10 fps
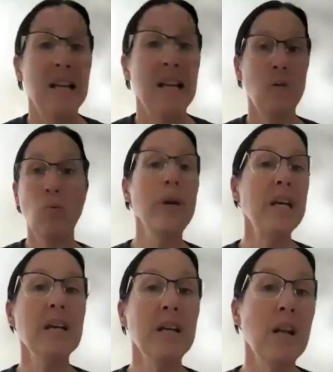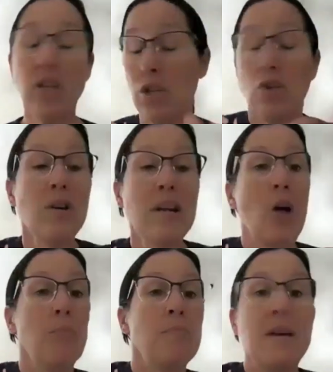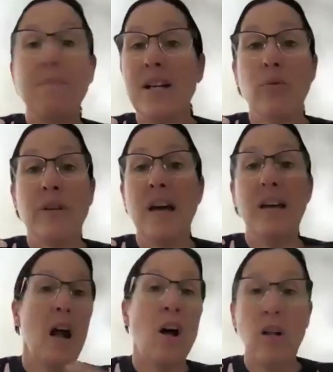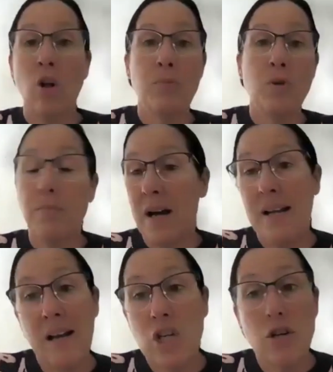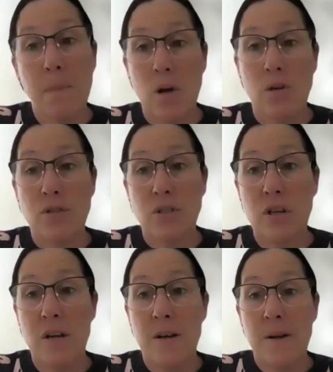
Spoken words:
like you can help me by doing that, and I'll help you by allowing you to post.